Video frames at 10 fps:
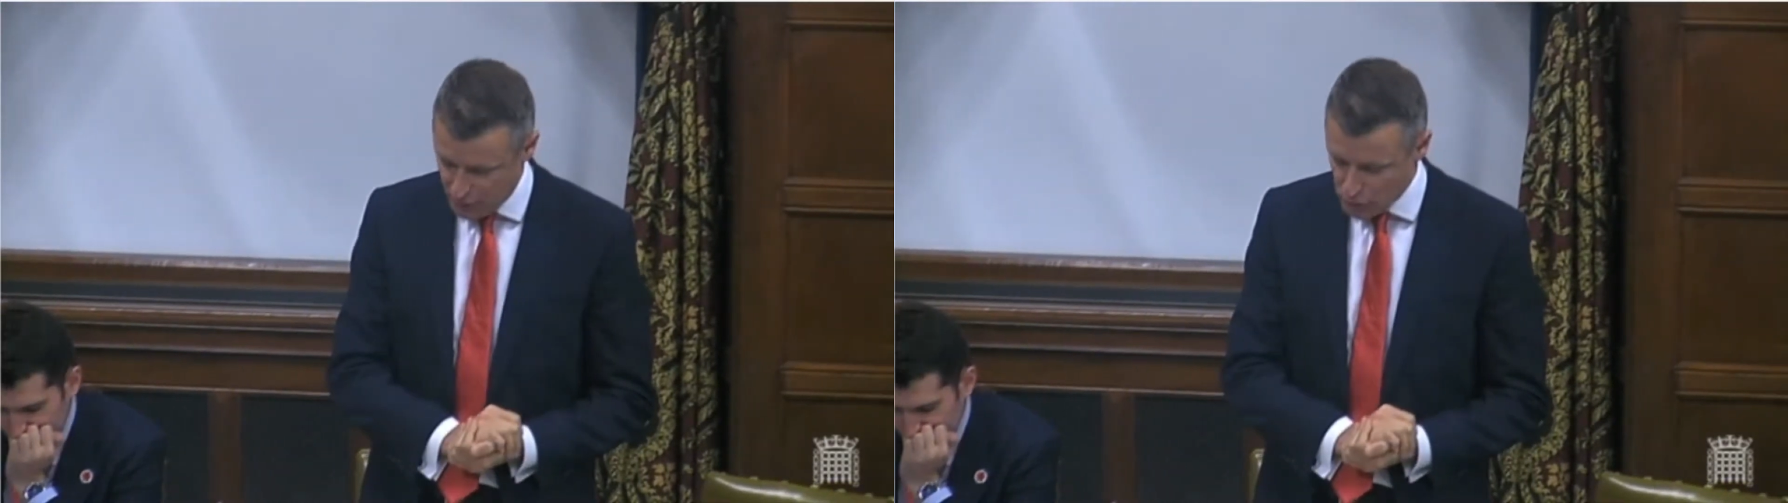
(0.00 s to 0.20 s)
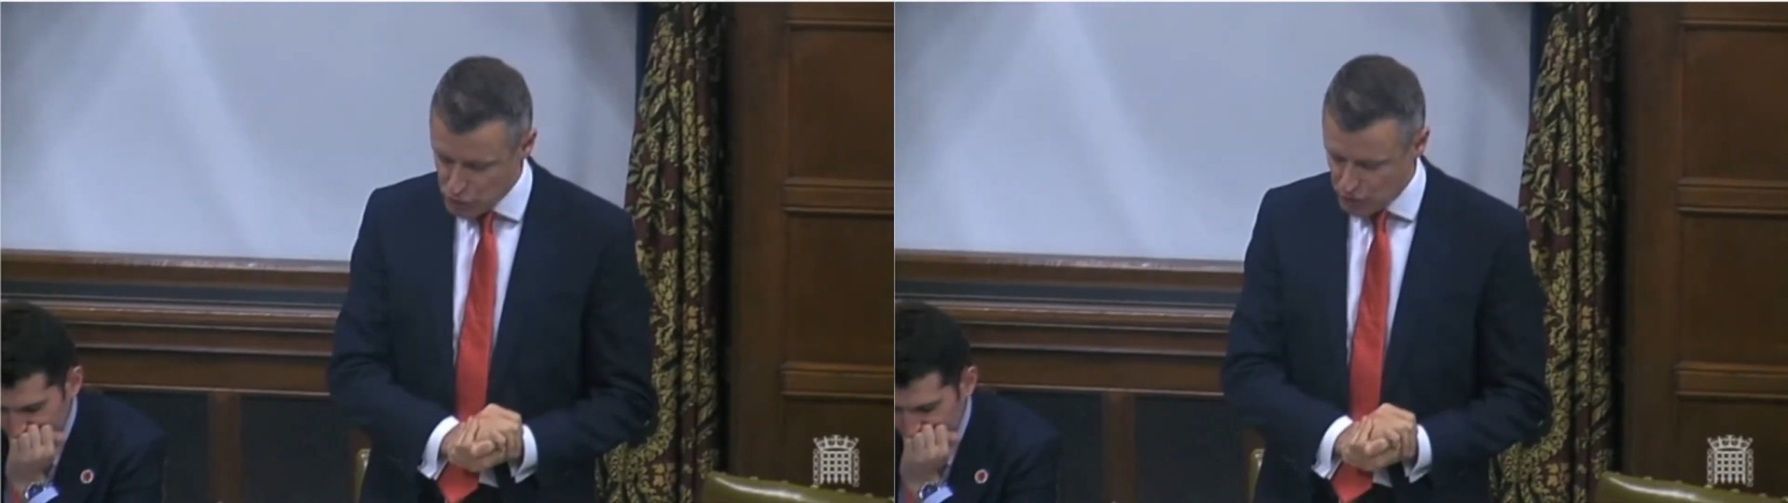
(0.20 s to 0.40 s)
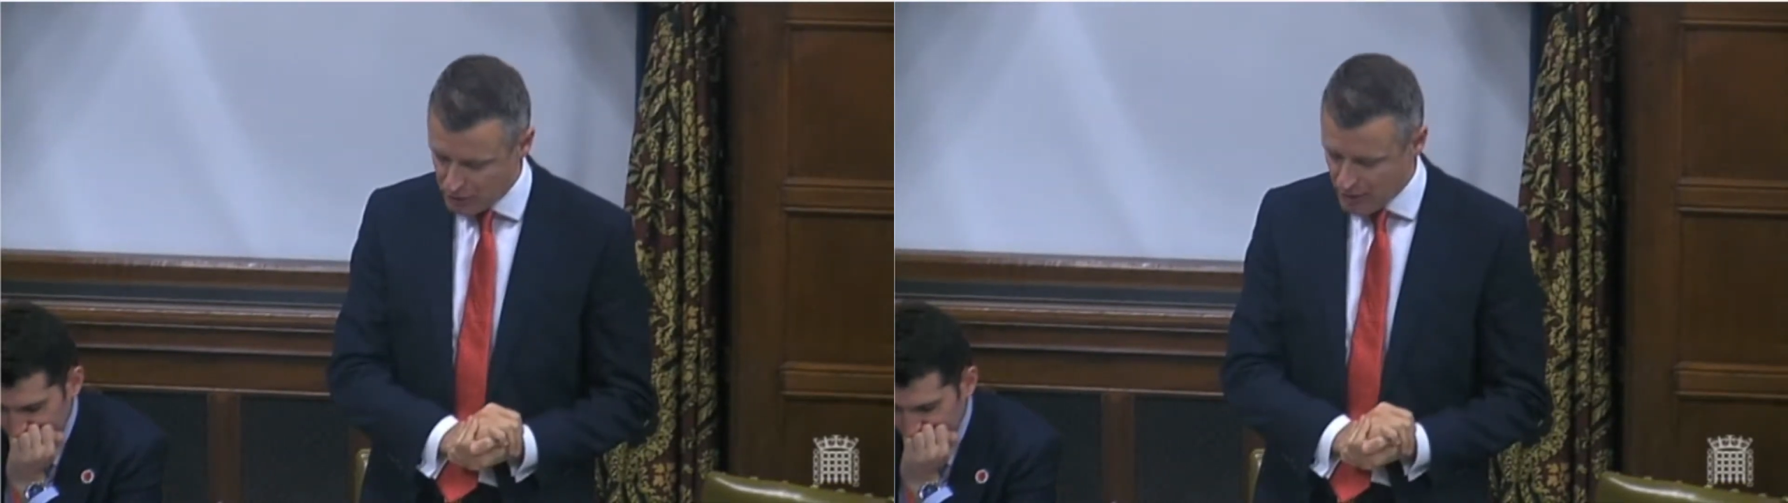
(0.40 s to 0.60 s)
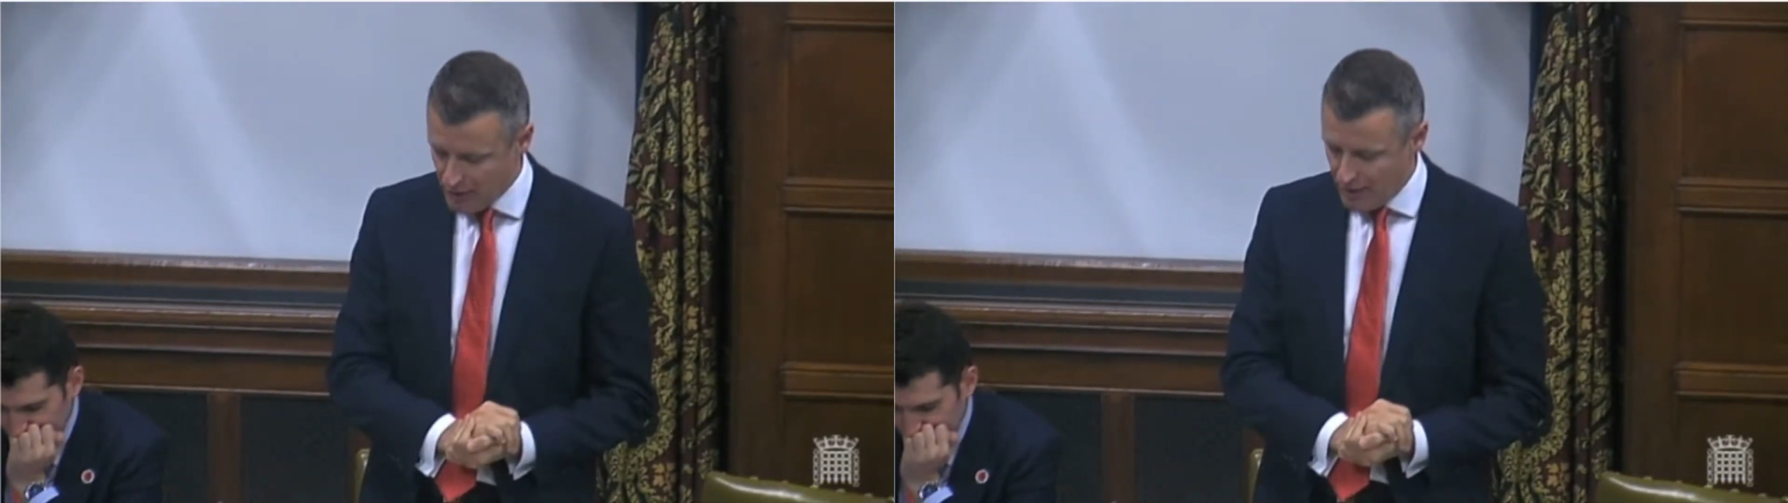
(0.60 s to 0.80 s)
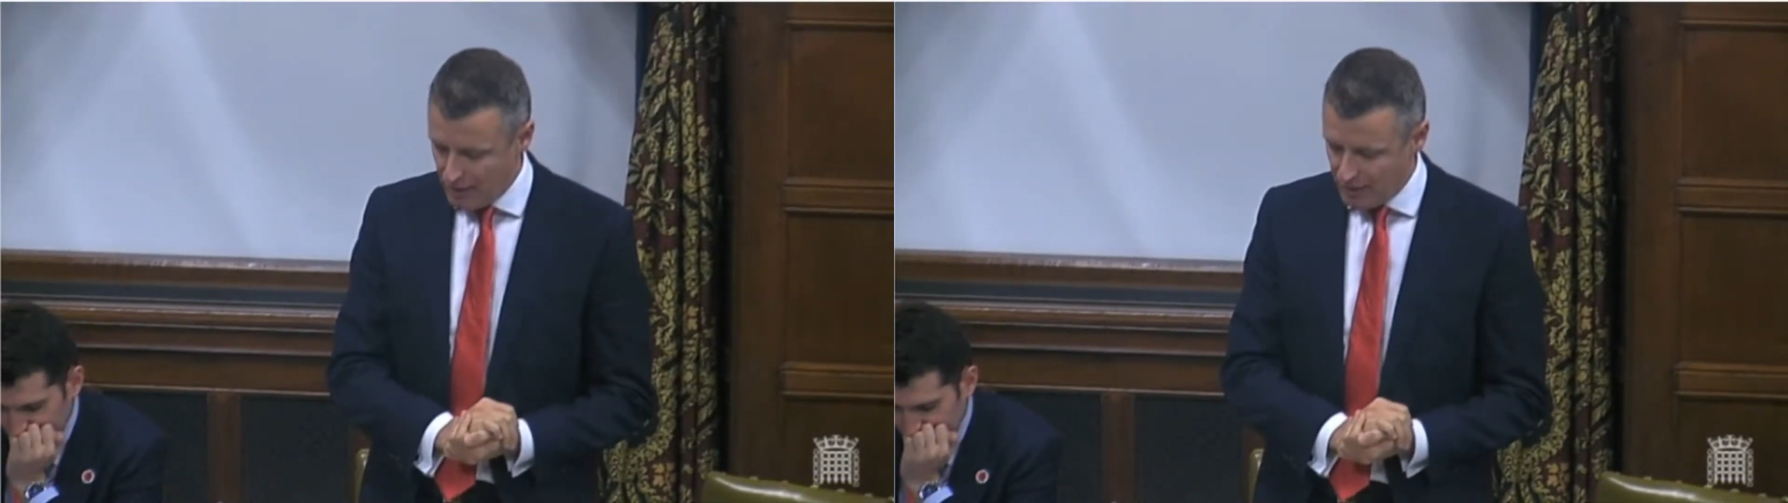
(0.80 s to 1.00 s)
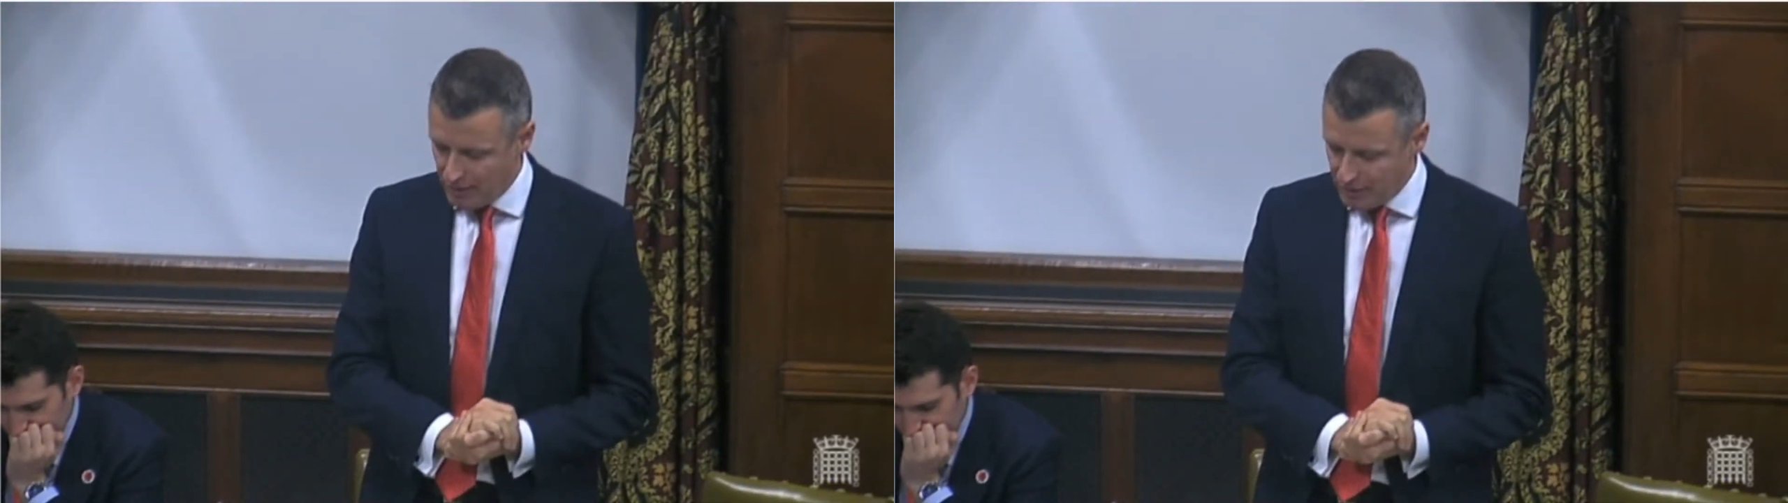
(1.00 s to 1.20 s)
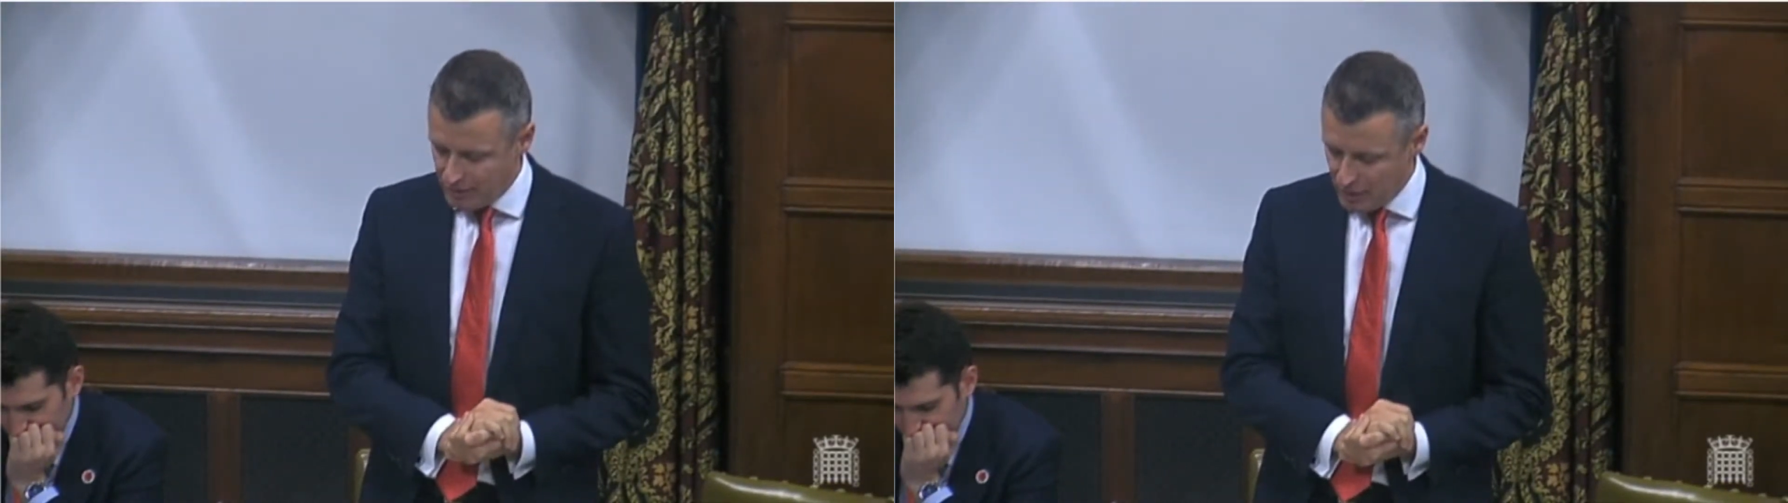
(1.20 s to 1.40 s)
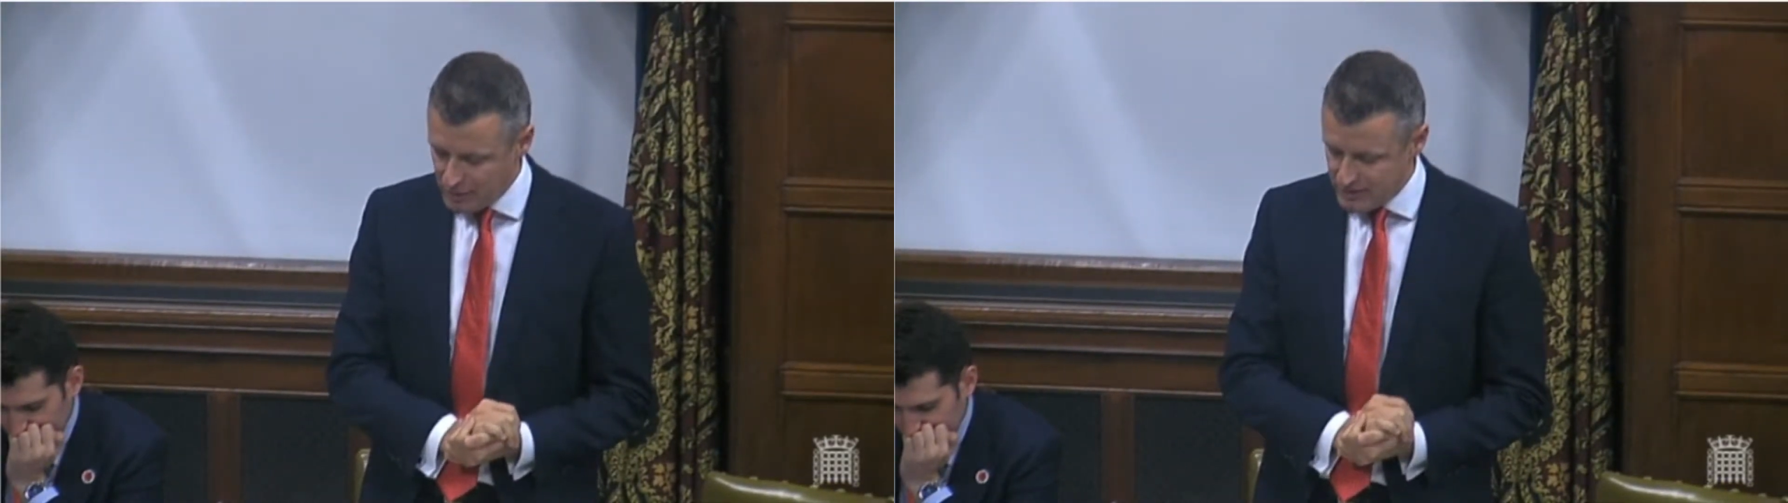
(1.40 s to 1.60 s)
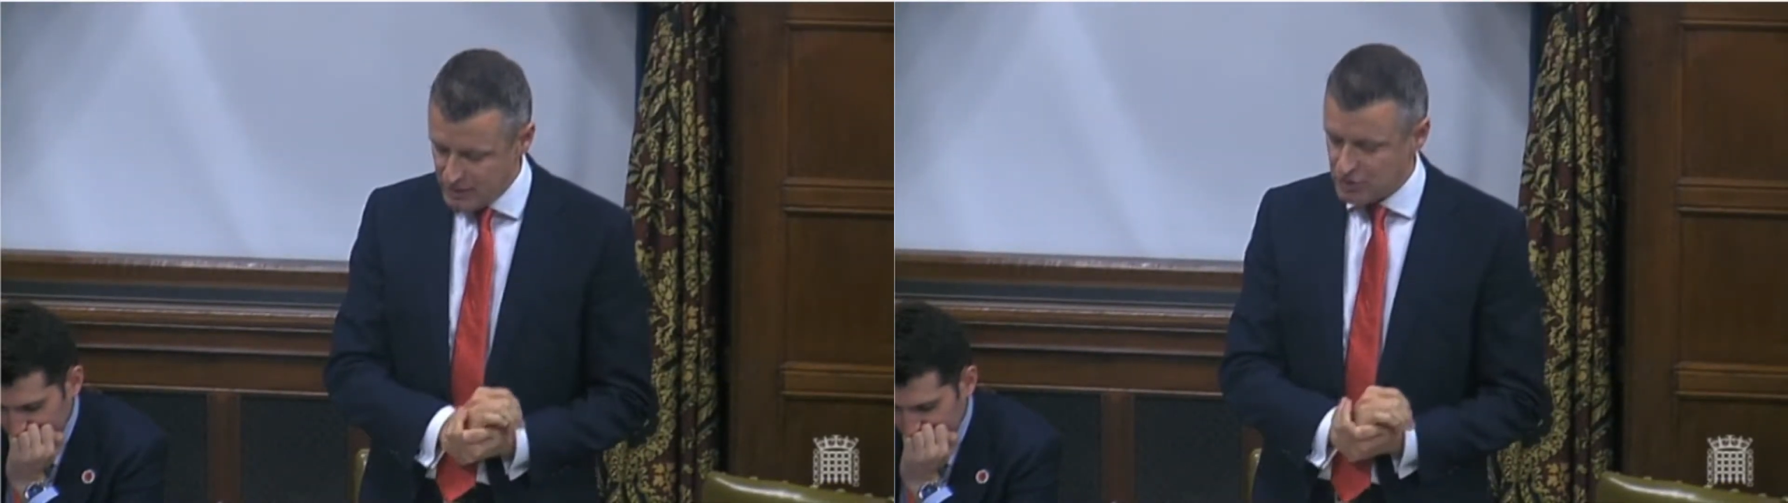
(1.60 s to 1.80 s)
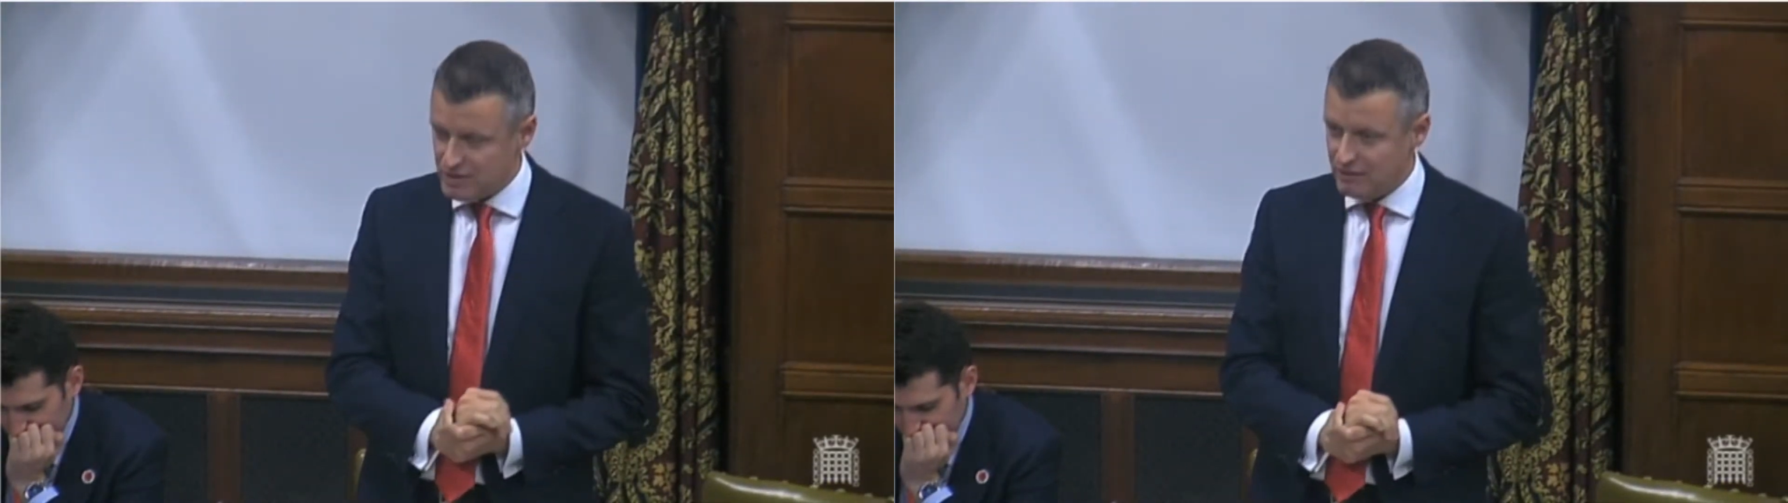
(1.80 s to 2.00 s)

Ocean. No decisions